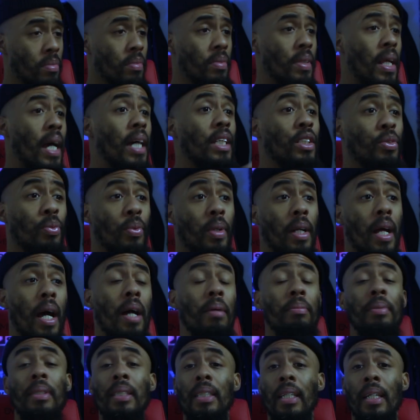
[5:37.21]
That's what
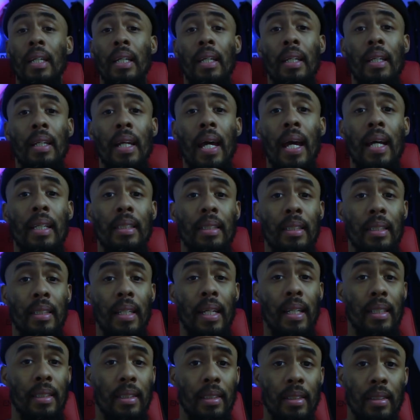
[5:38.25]
I'm seeing as a
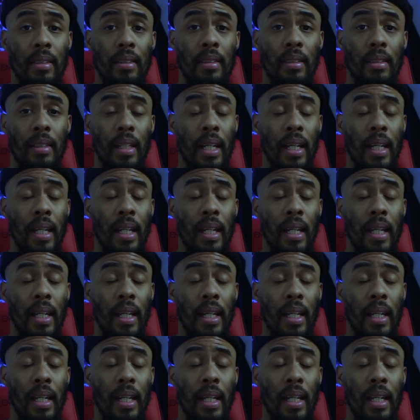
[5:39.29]
dancer,